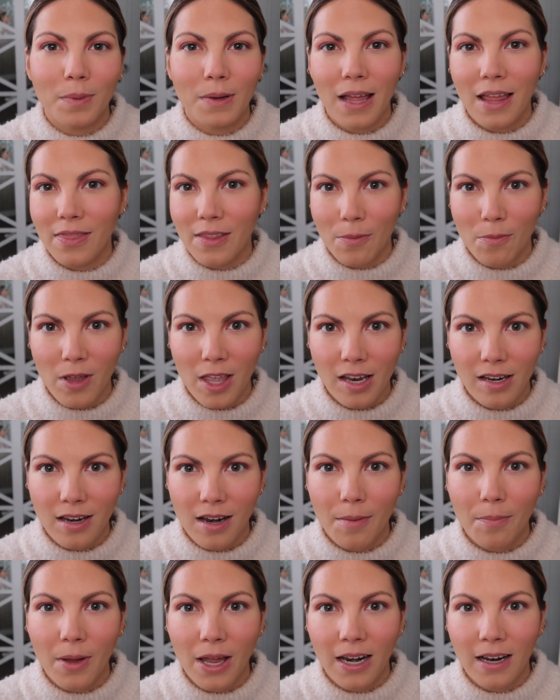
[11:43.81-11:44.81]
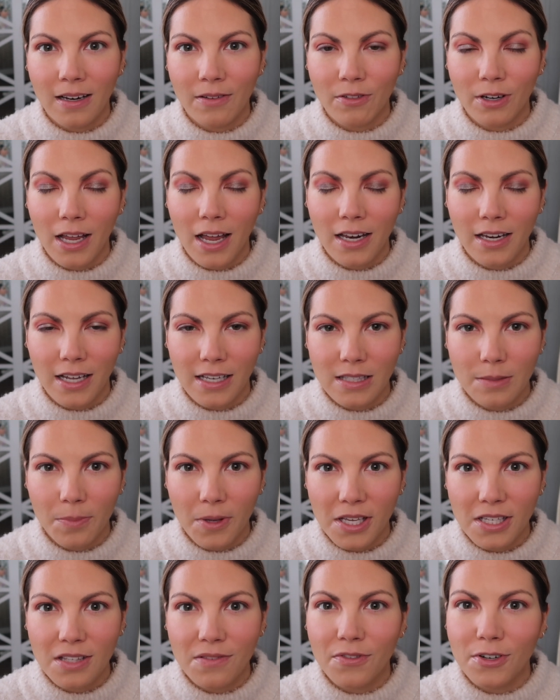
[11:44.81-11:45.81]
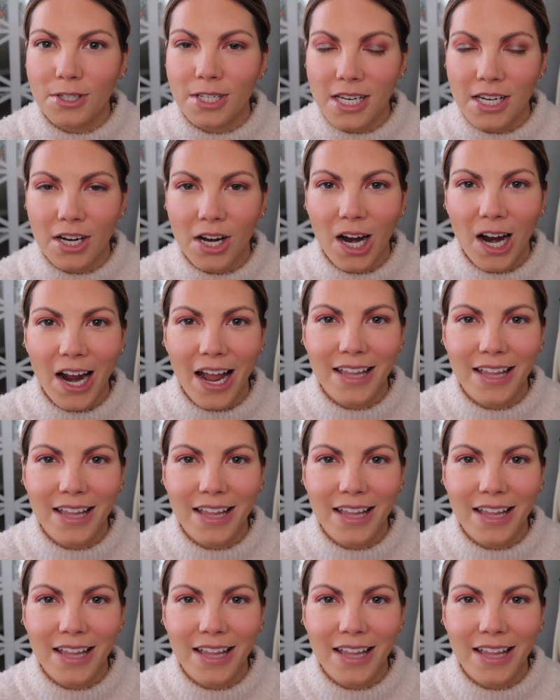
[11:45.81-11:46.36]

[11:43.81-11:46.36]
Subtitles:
and then we ended up at a nice place for dinner.